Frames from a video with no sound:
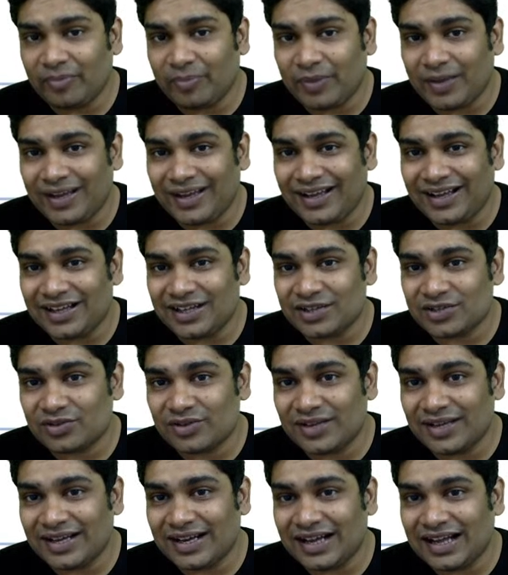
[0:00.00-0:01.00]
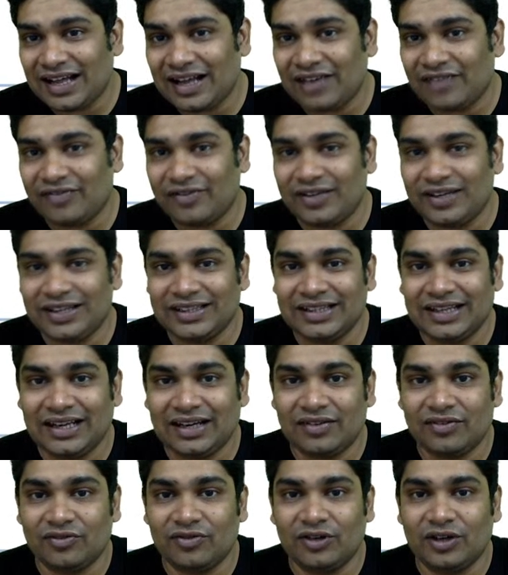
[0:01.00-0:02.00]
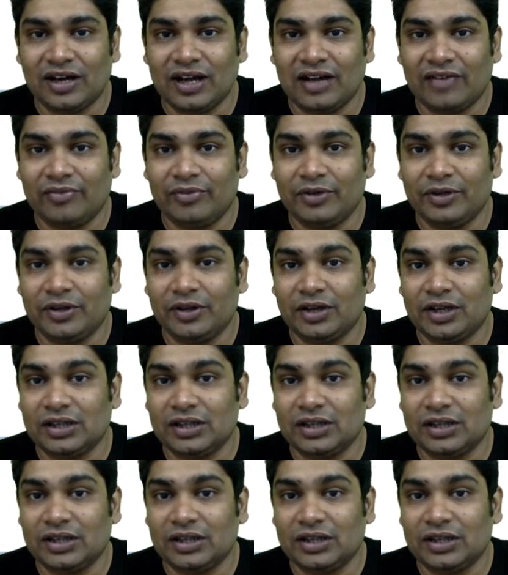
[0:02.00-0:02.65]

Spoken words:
pi r square alpha, that would have been.